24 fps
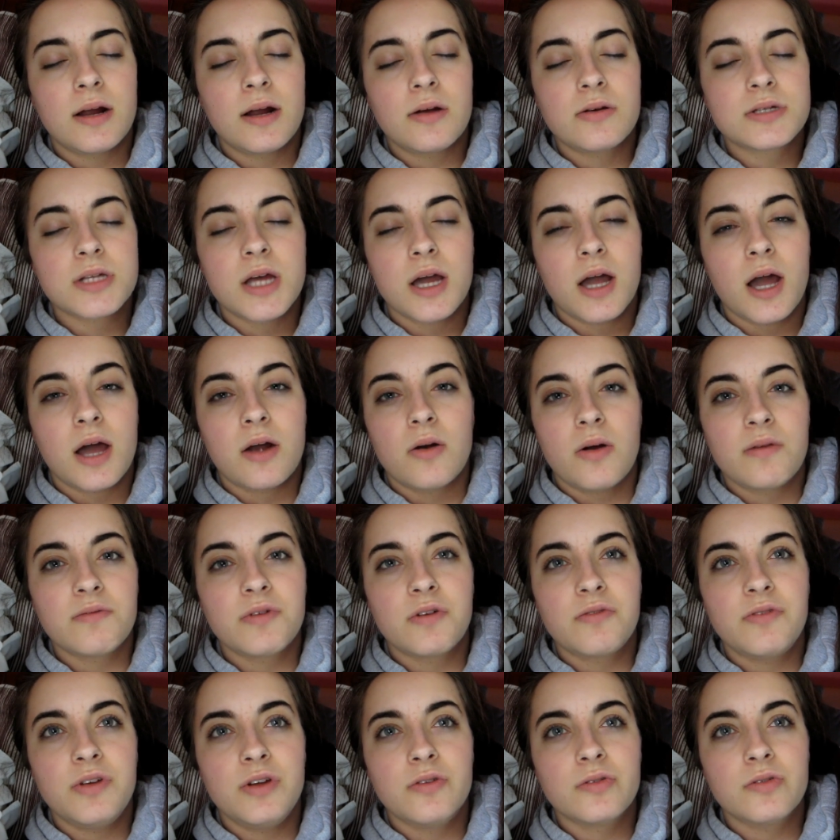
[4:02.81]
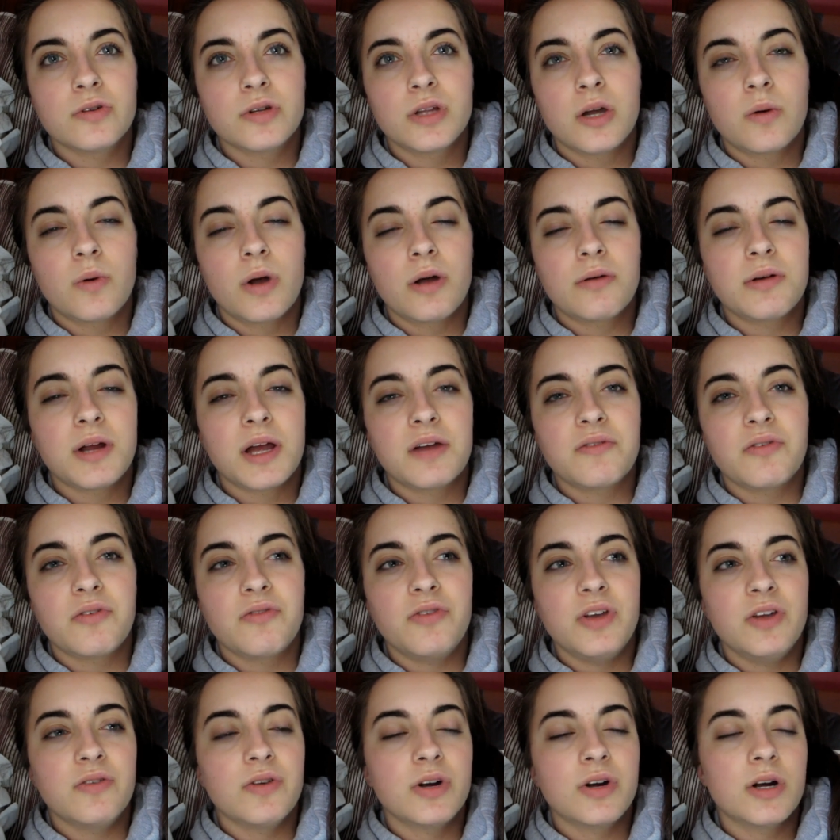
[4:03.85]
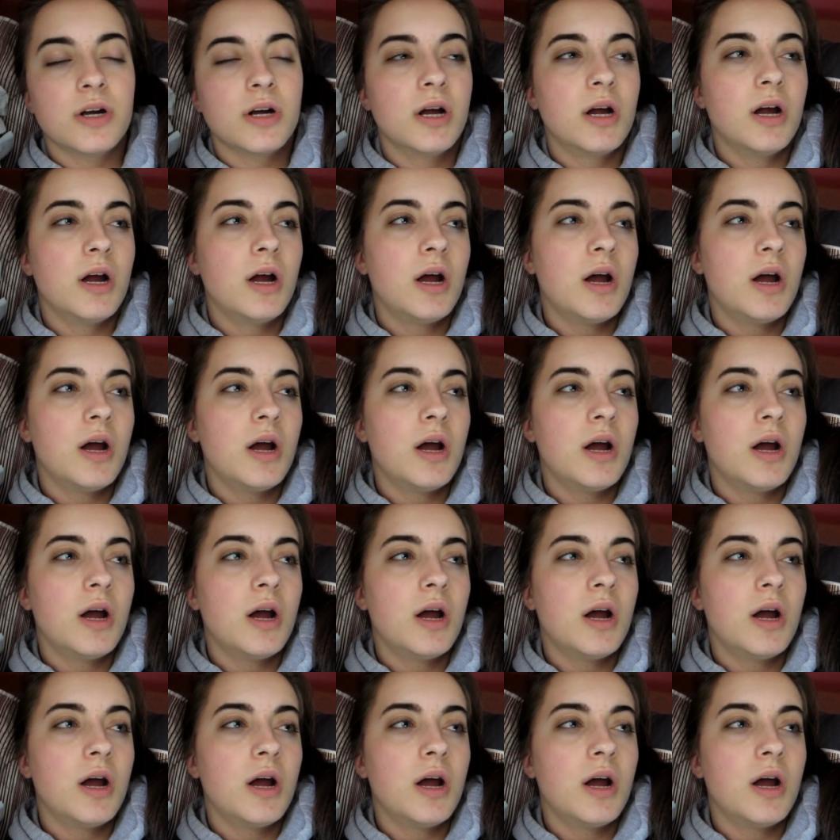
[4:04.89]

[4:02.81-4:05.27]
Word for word: I was like, I don't have a fever. Like, why would I have a fever?